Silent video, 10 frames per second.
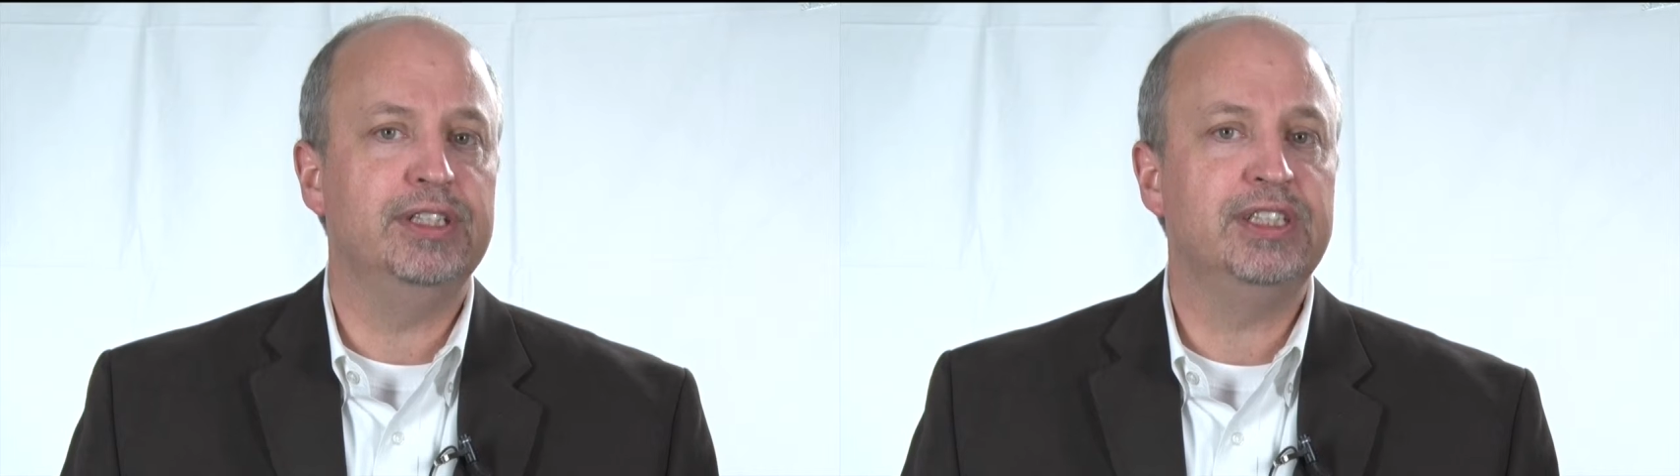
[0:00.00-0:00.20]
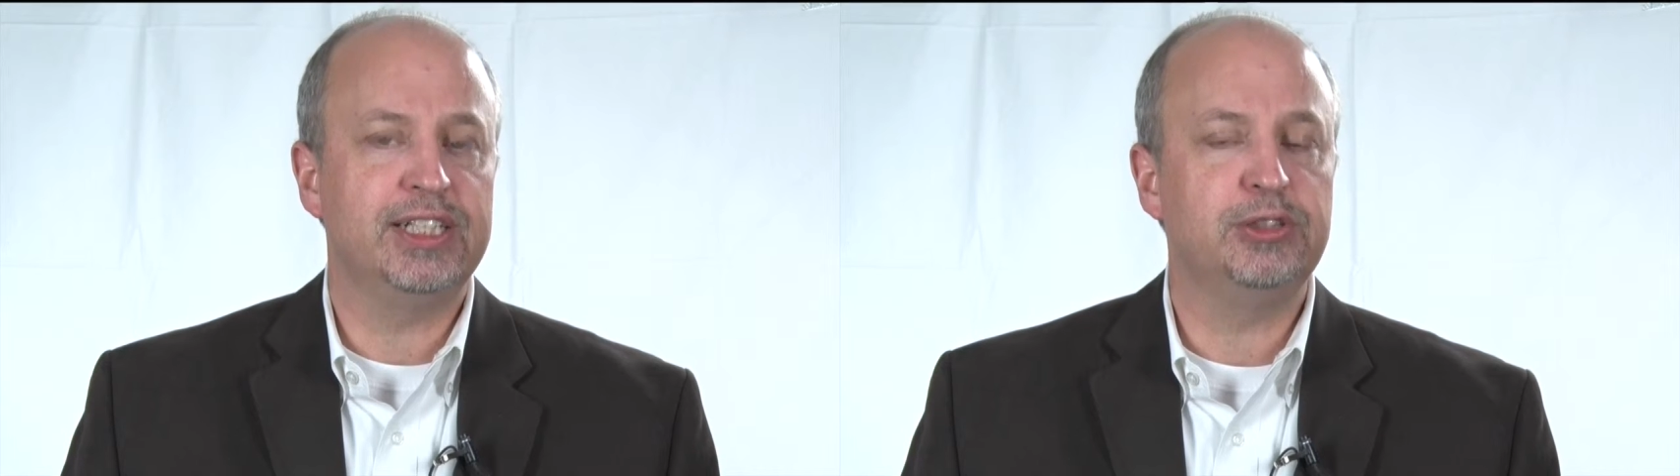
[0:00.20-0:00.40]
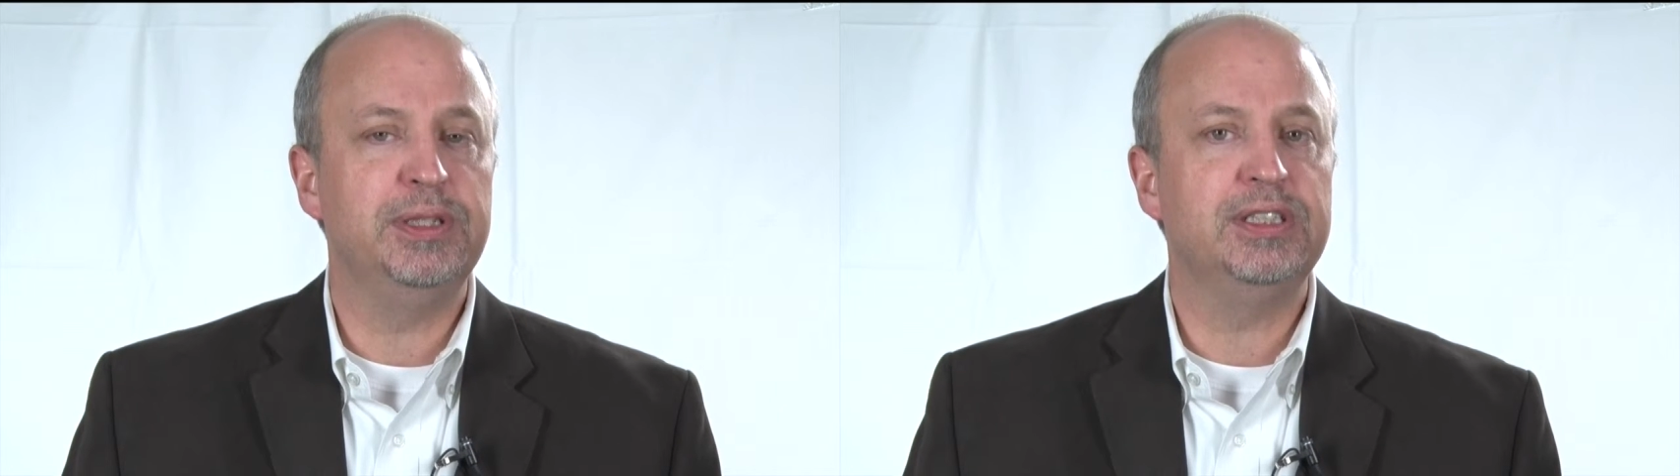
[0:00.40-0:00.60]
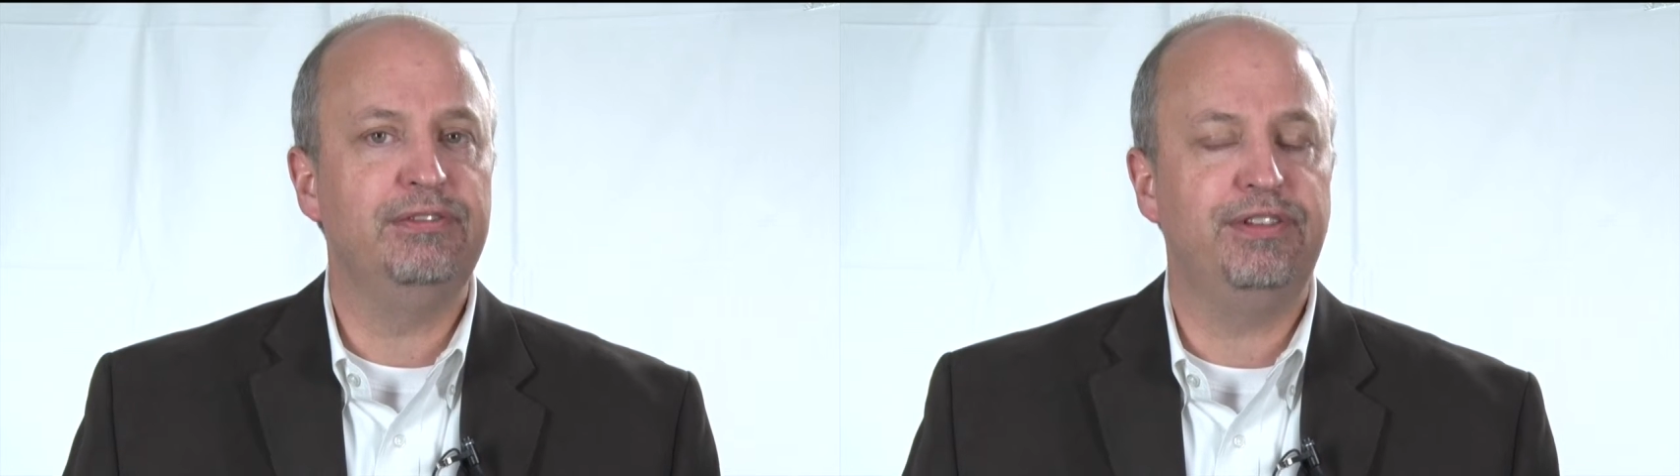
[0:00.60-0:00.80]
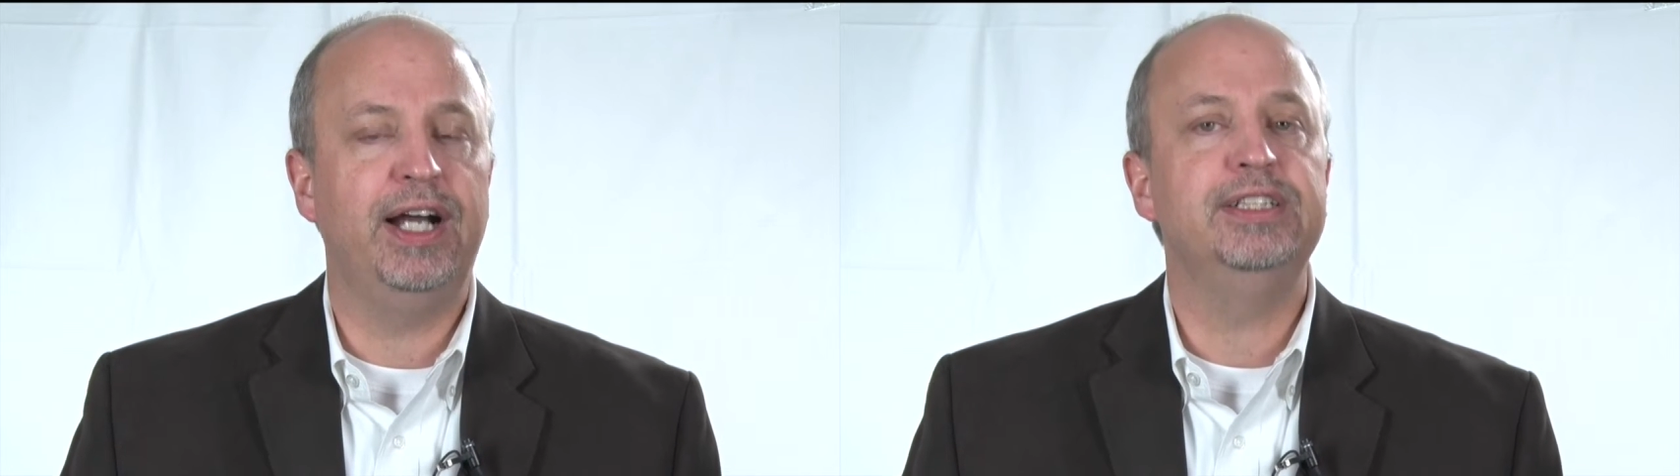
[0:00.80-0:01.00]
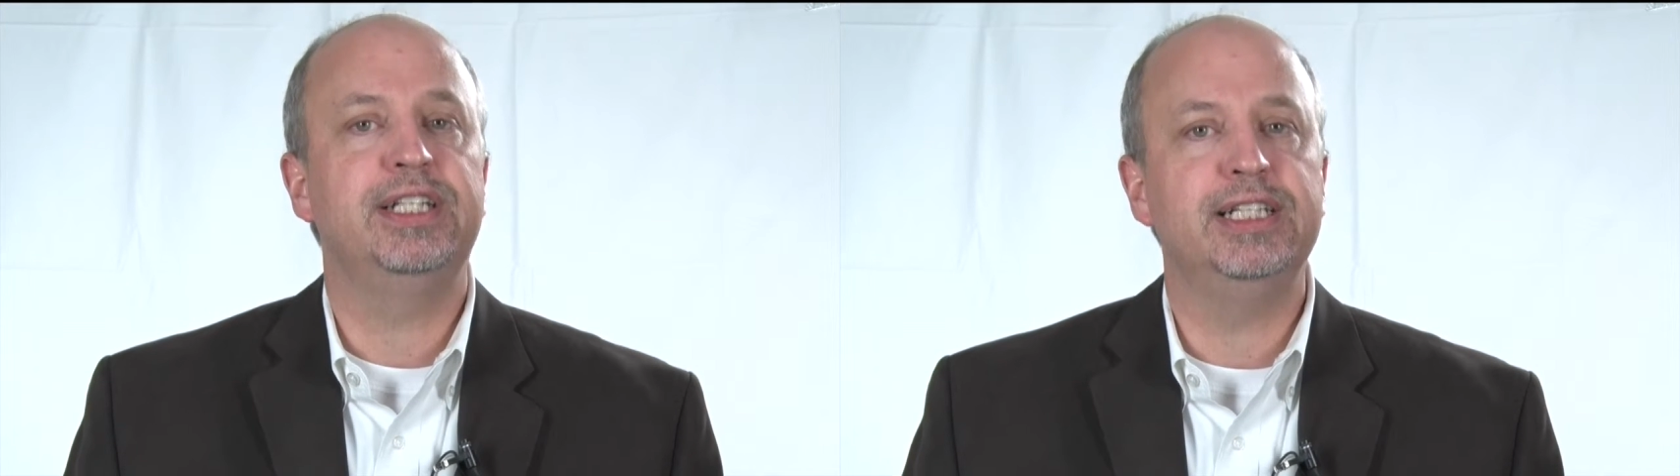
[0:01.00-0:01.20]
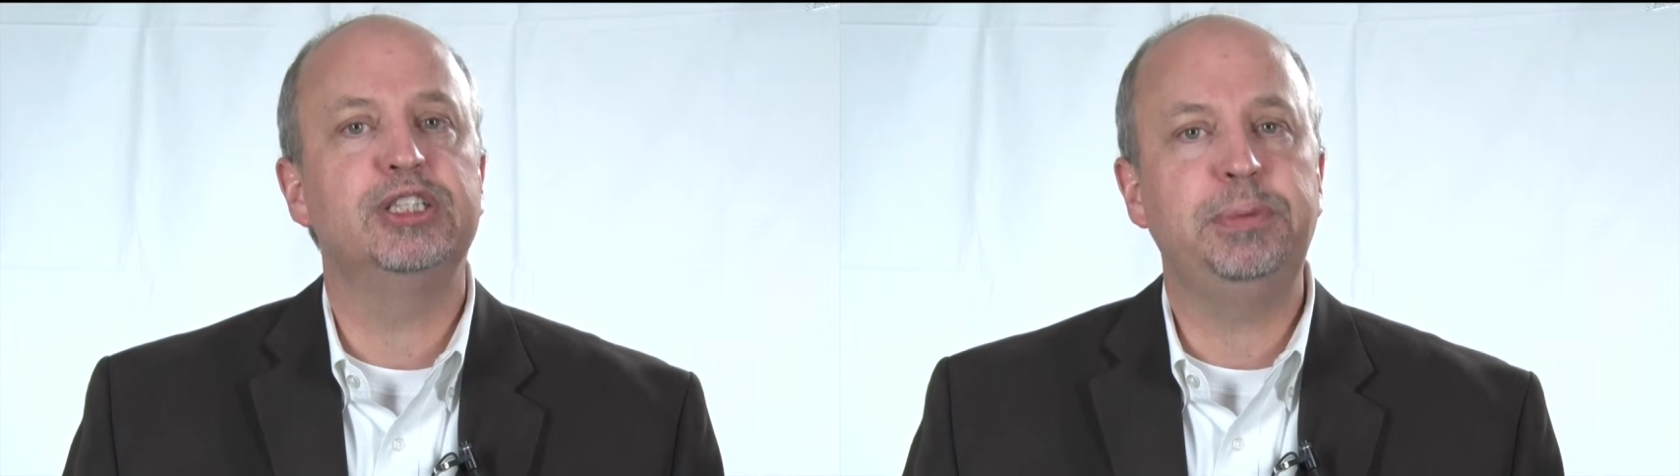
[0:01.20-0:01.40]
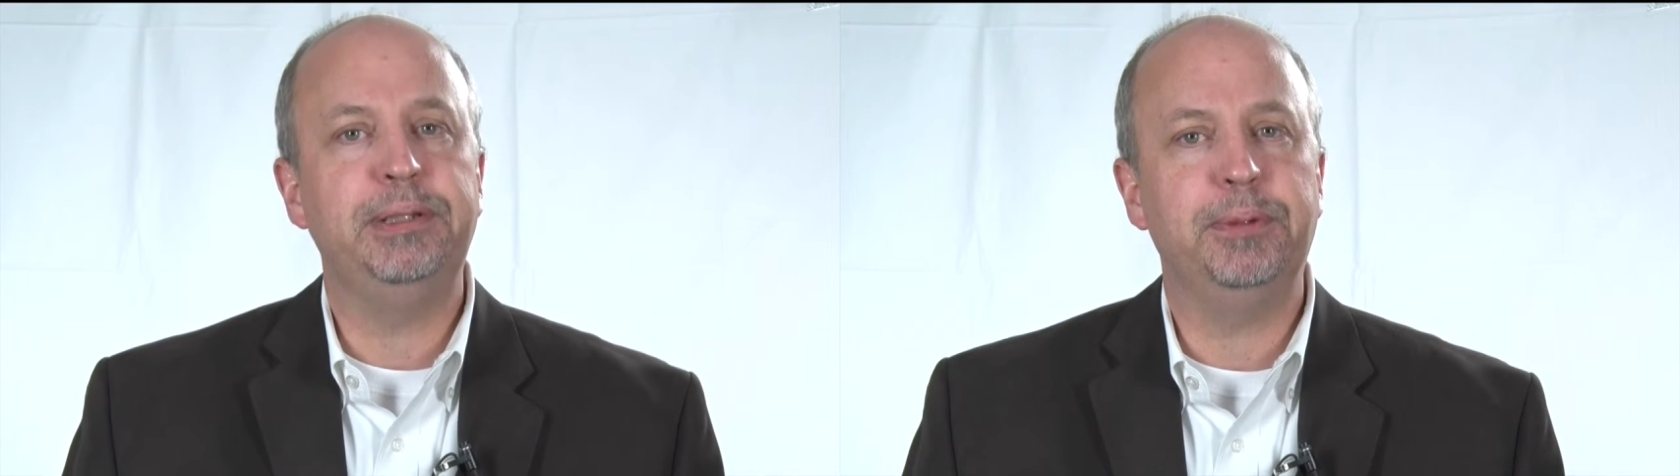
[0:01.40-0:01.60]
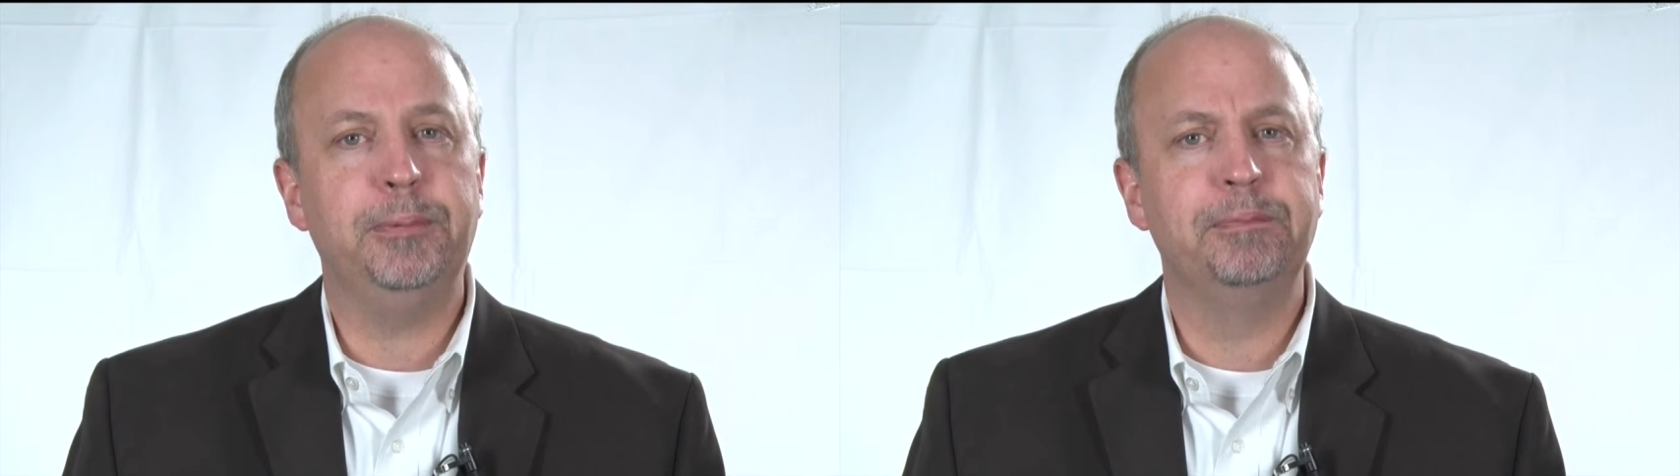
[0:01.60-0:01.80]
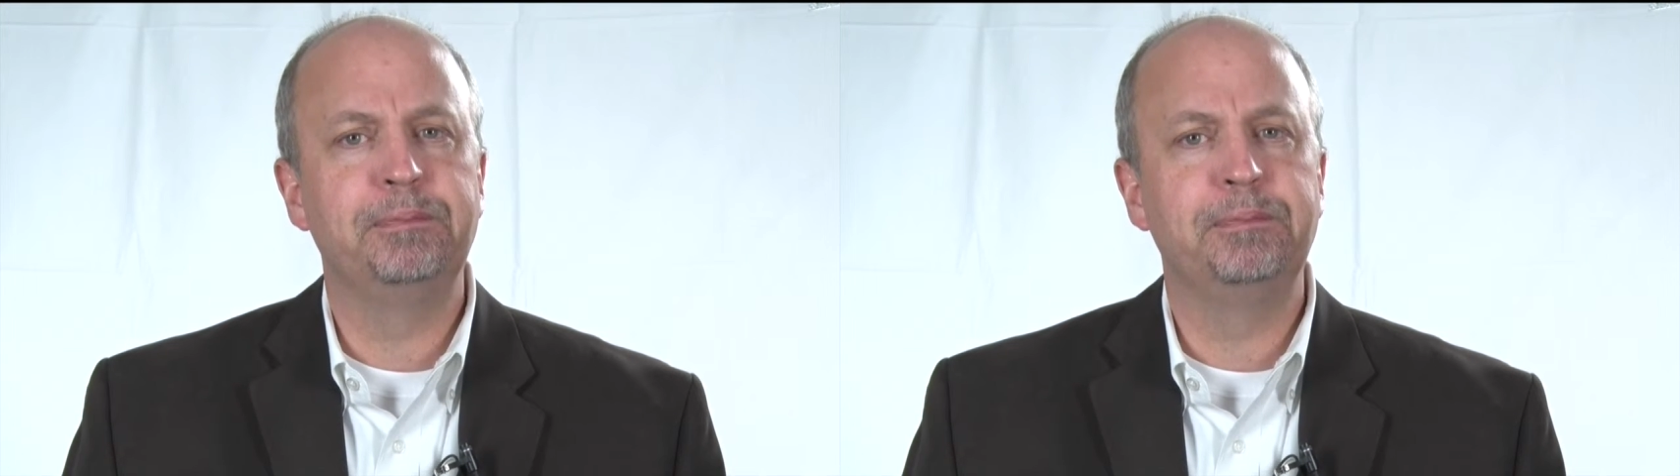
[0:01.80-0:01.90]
assessments and fines against people.